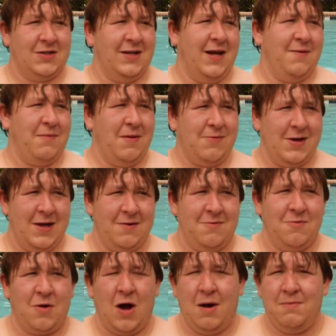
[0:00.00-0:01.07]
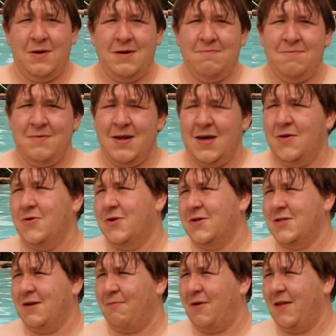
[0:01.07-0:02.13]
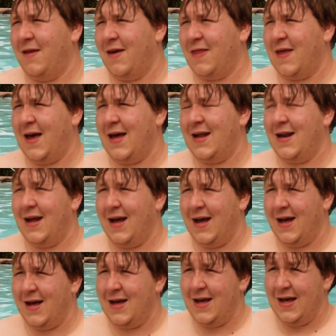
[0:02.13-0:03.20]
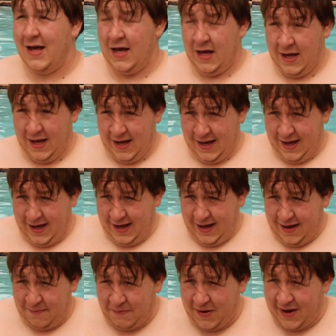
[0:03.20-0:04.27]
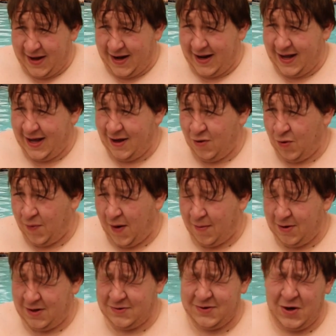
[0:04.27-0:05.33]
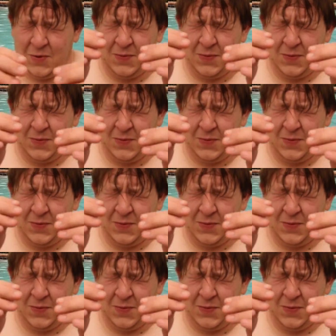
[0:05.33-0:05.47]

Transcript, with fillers: tonight, maybe get robbed and killed or something like that. Uh, but we'll probably do an